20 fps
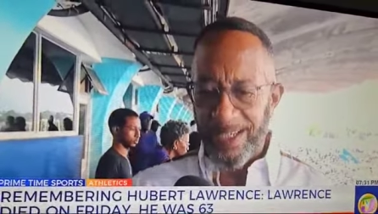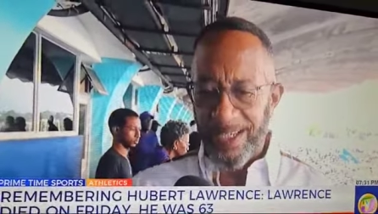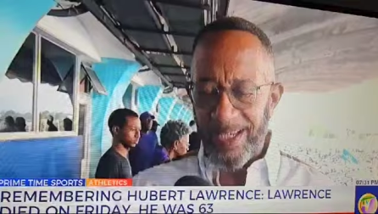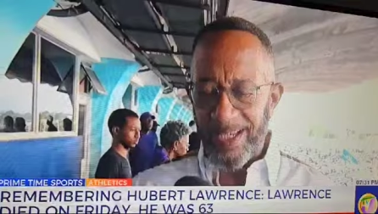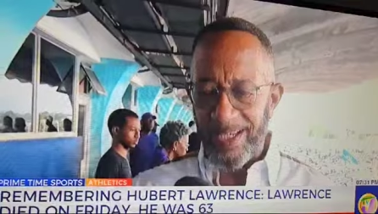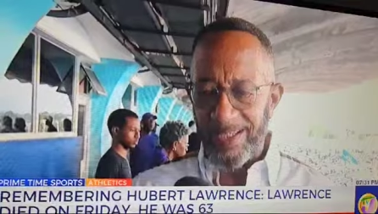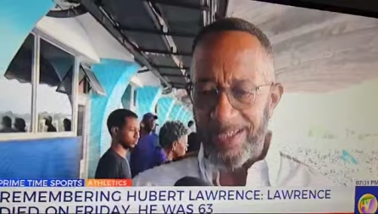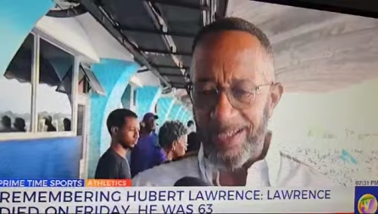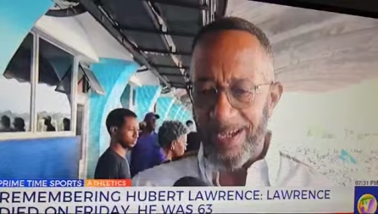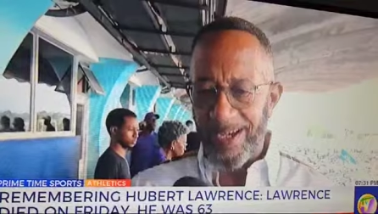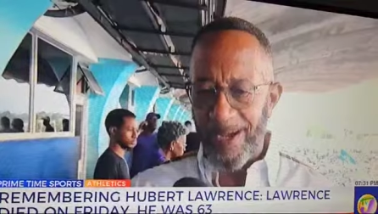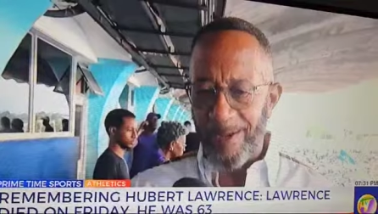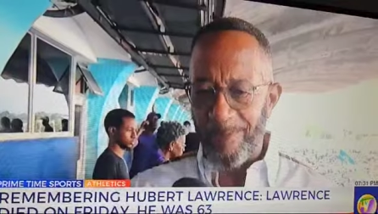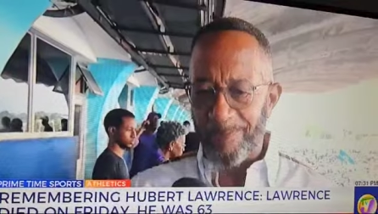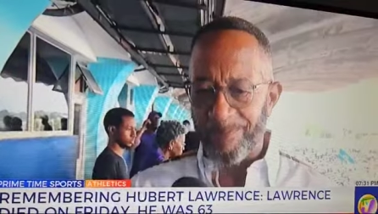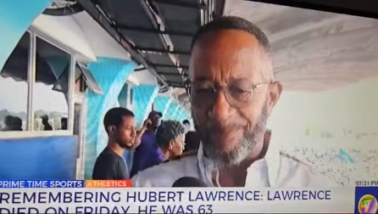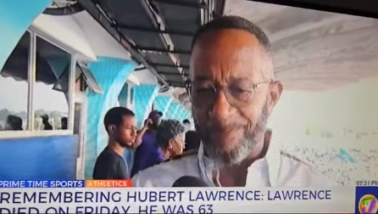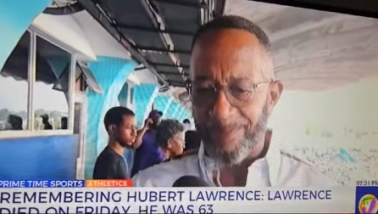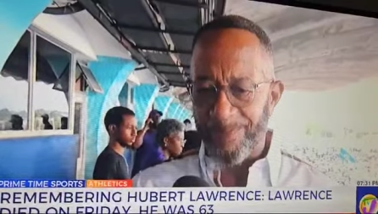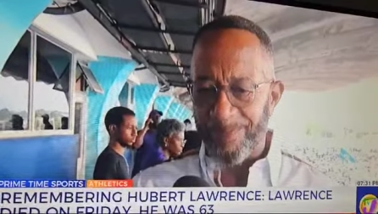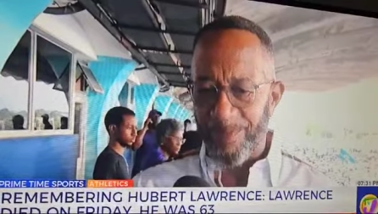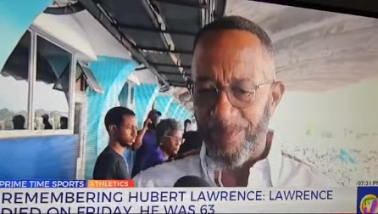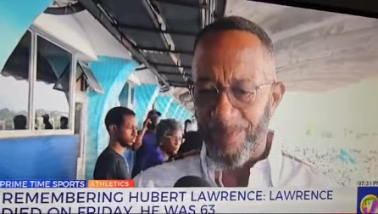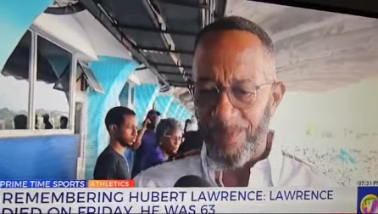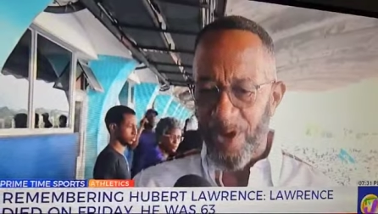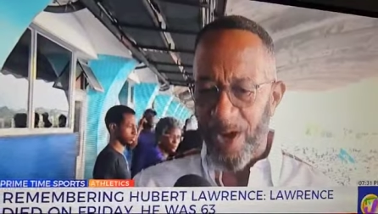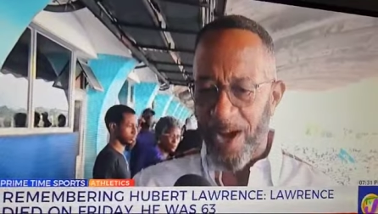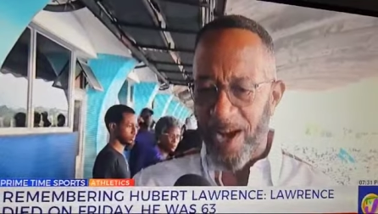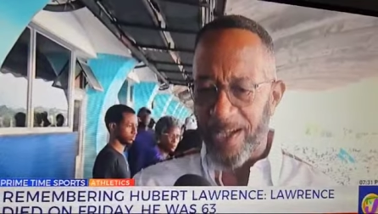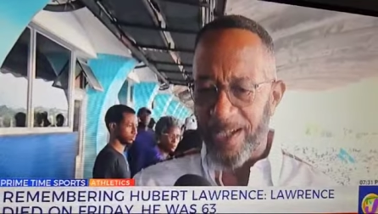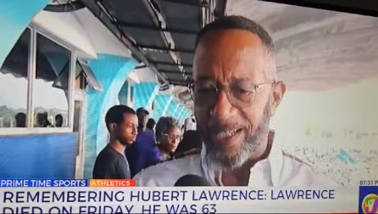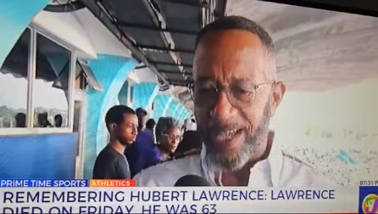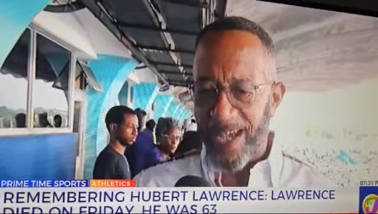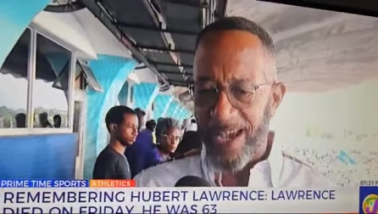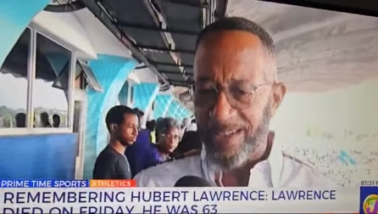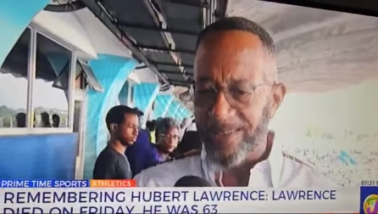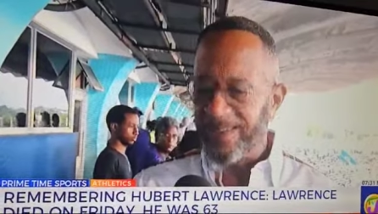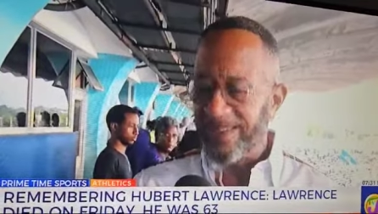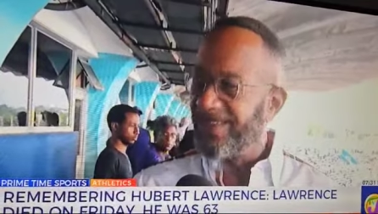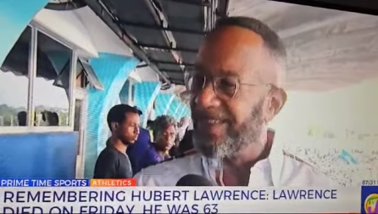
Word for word: And um, boy, I can